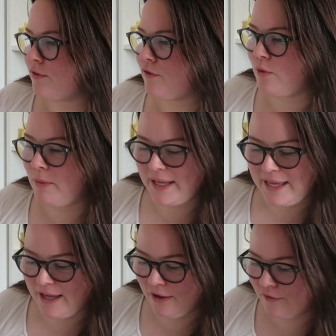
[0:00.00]
from
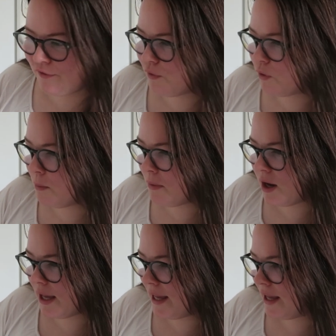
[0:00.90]
IKEA for
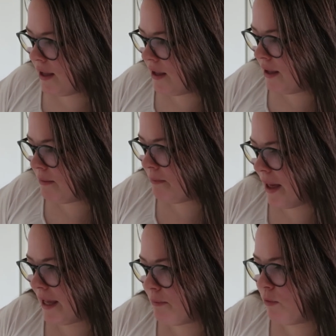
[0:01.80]
my
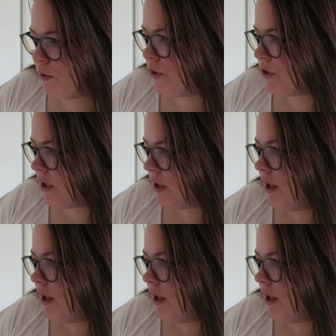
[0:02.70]
pegboard.